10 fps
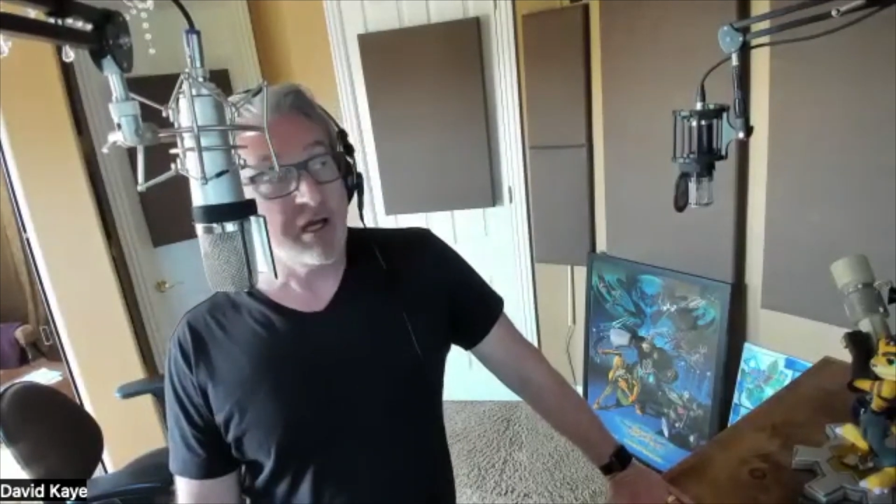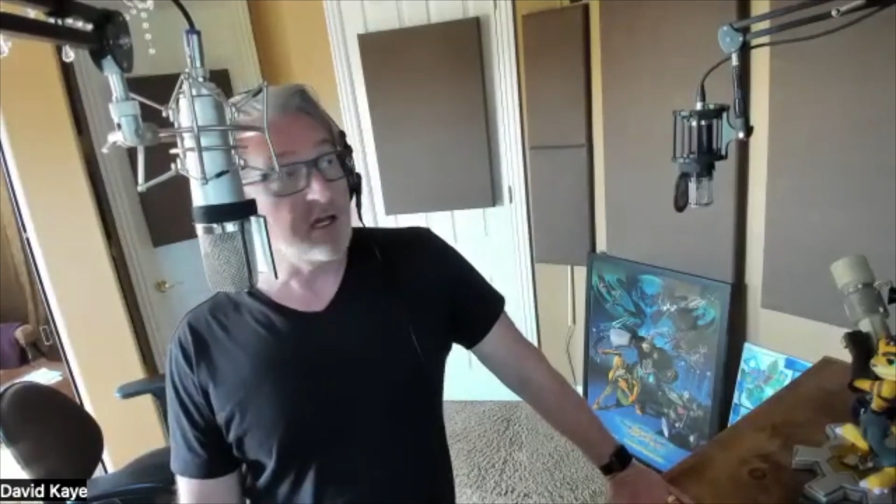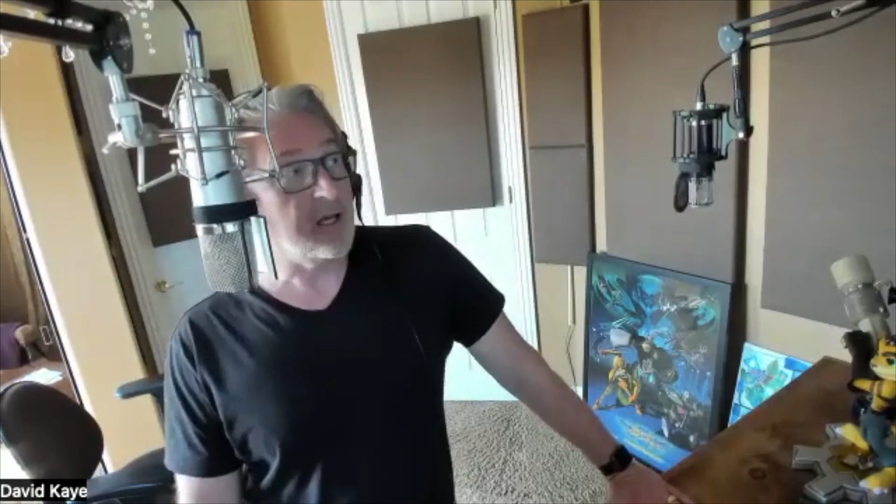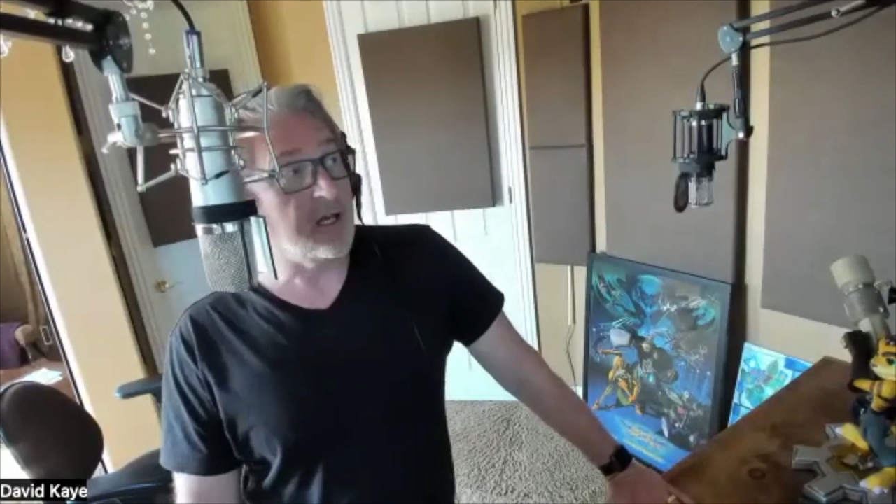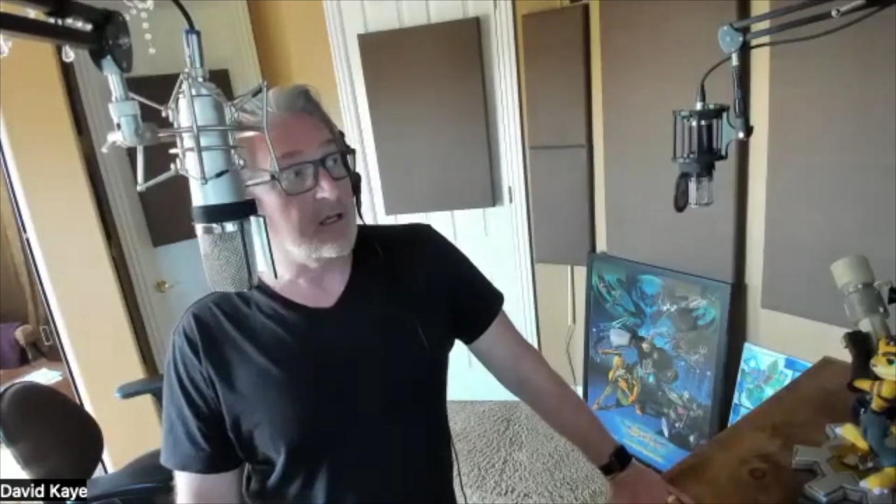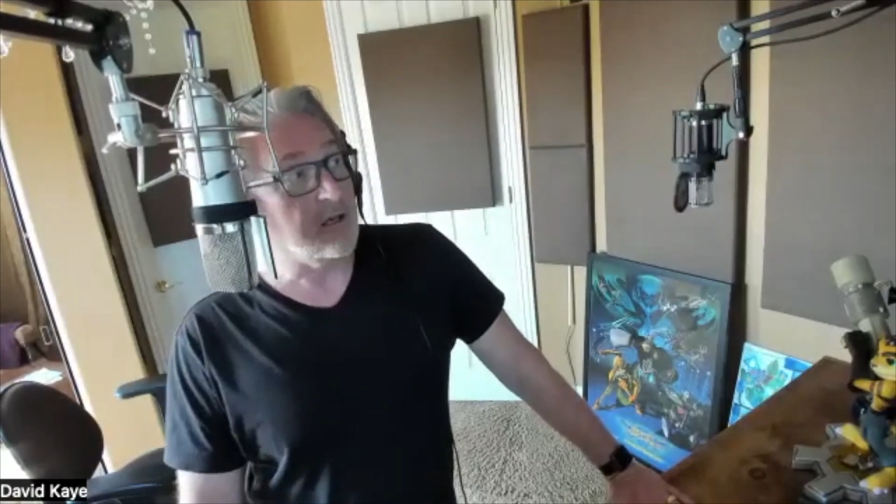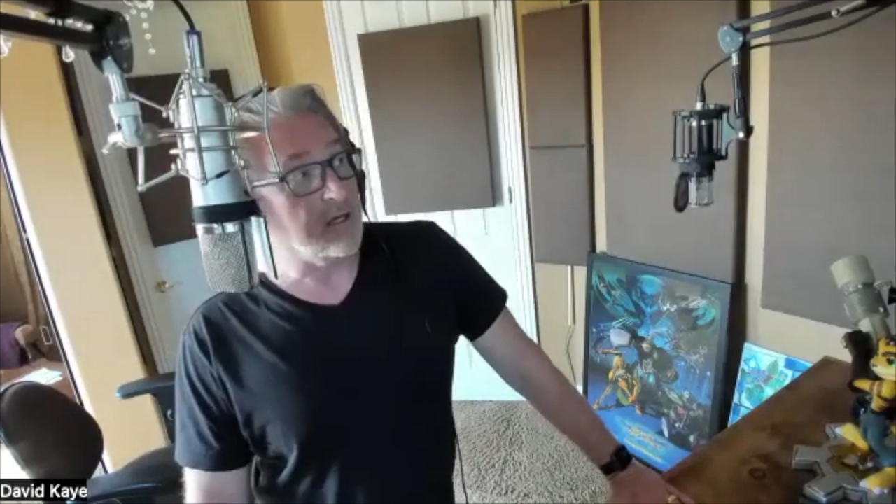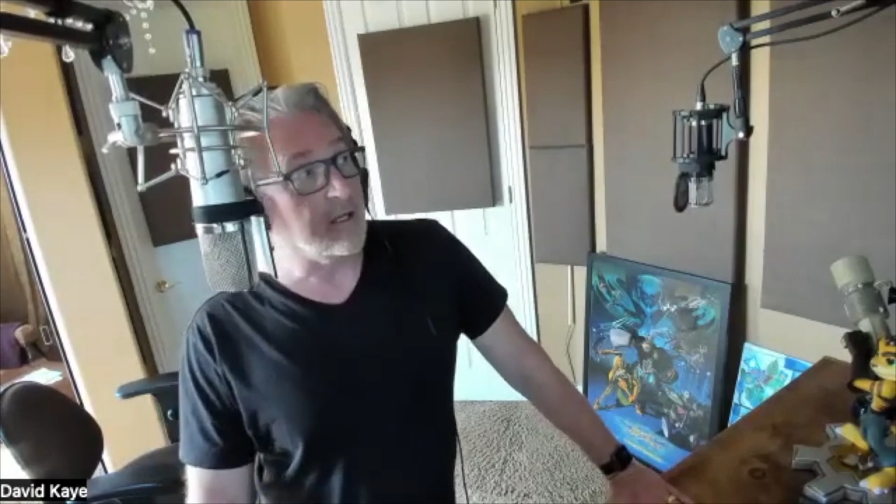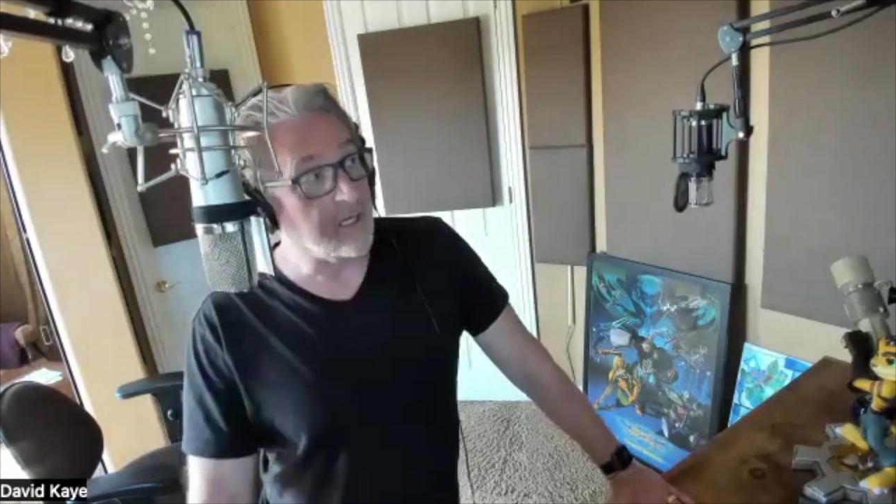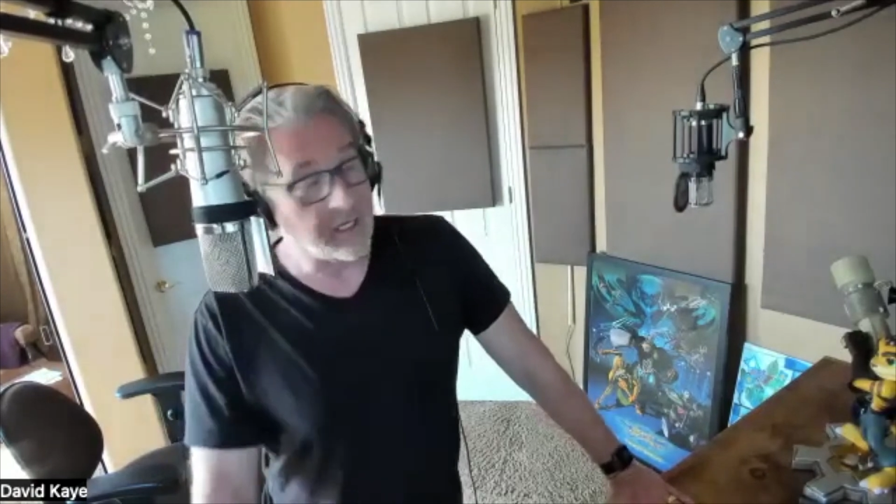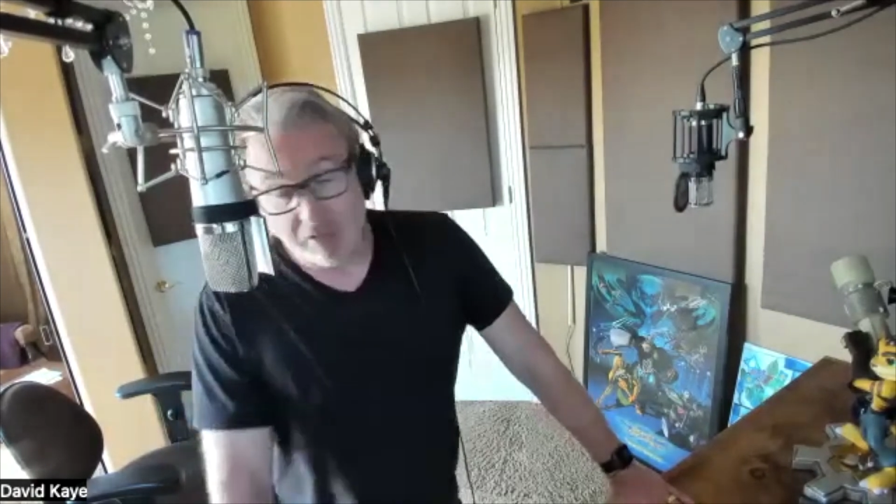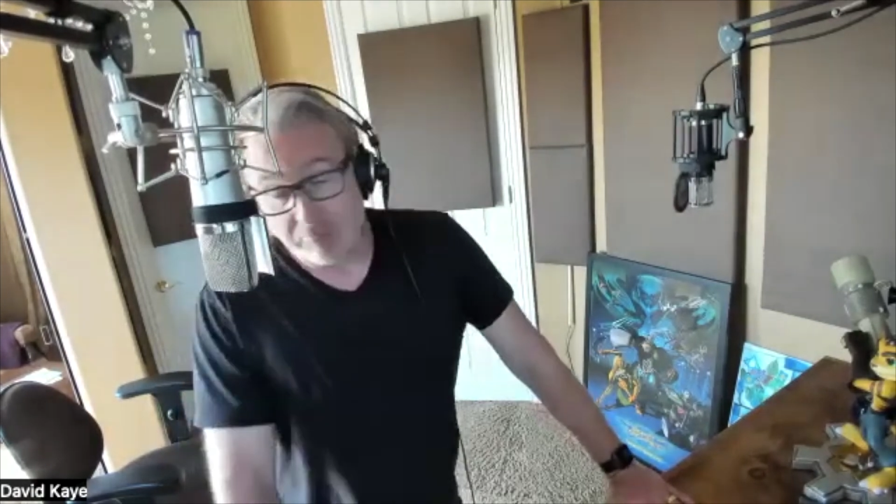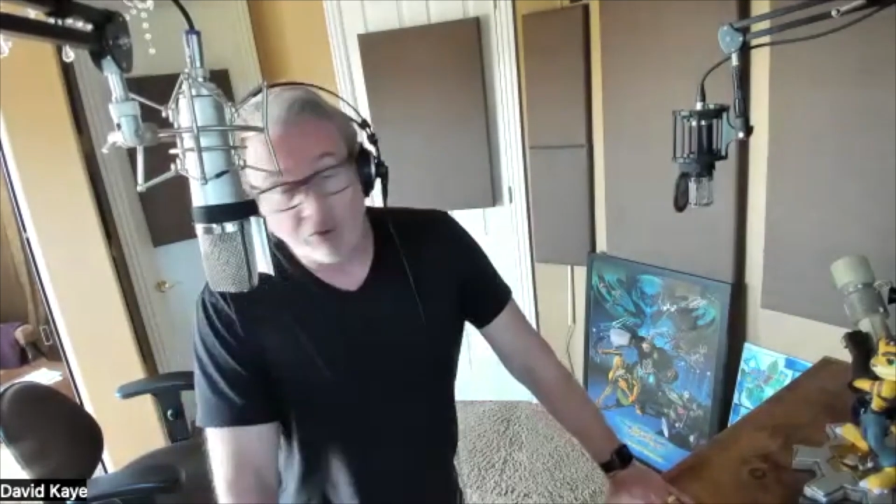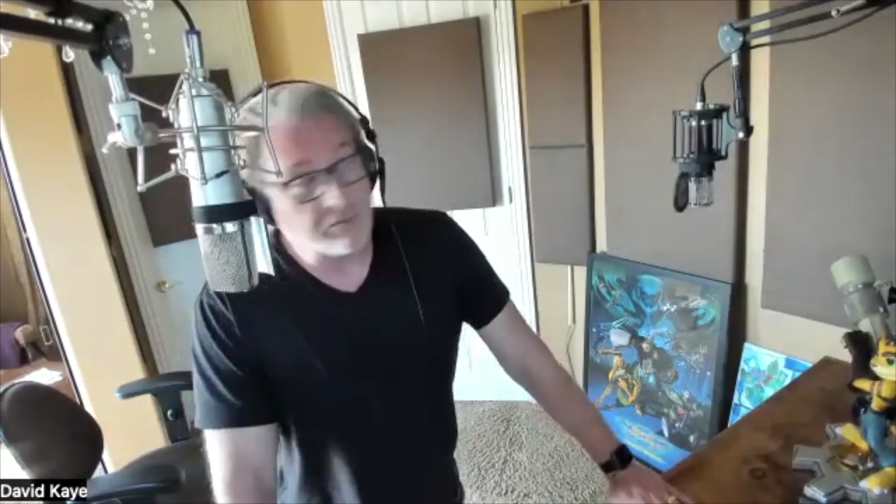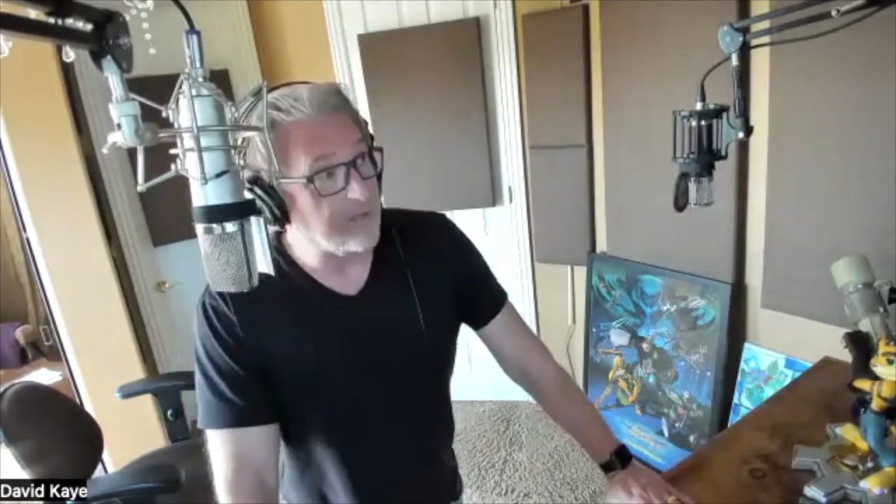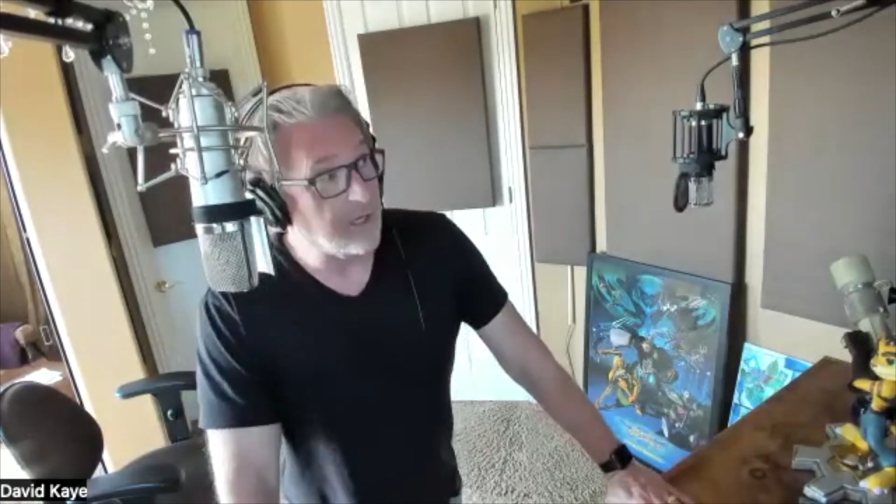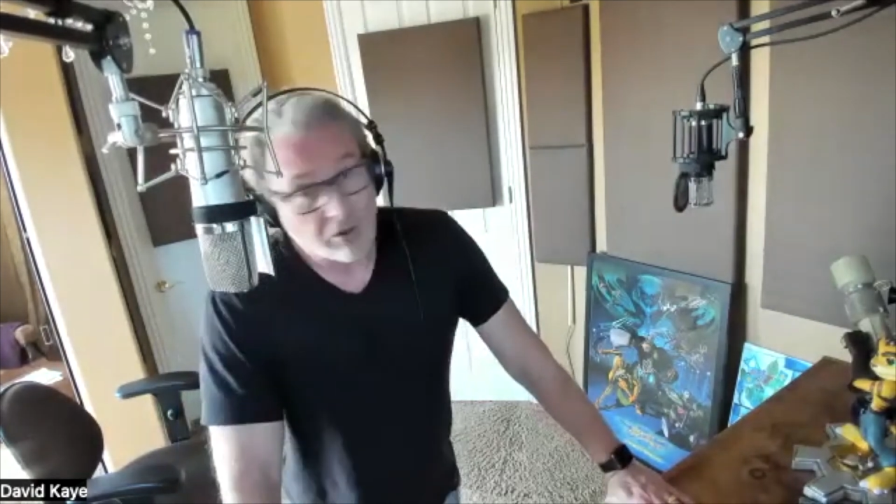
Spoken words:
And I got booked for that.